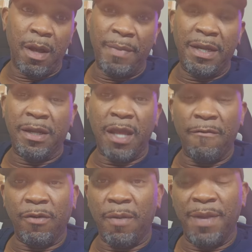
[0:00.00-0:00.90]
I mean, the
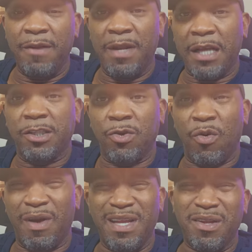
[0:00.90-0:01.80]
devil can be you next
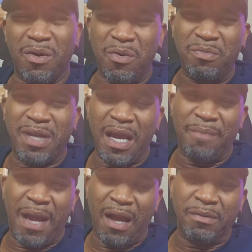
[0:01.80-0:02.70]
door in your own
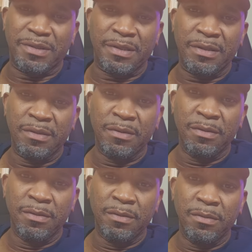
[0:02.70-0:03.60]
damn house,
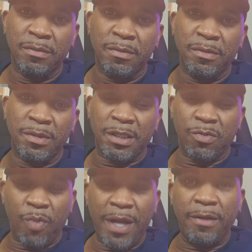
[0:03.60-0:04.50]

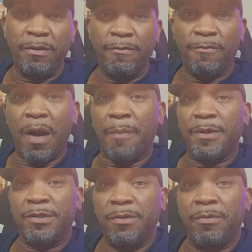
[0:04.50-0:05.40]
just waiting for
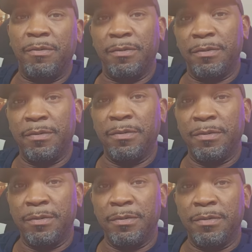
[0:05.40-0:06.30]
opportunity to
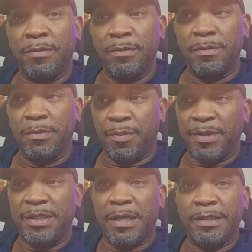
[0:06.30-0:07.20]

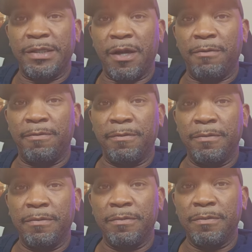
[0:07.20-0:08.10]
present itself
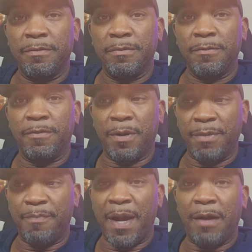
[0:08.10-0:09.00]
for
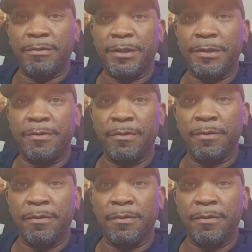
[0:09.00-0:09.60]
them to pounce.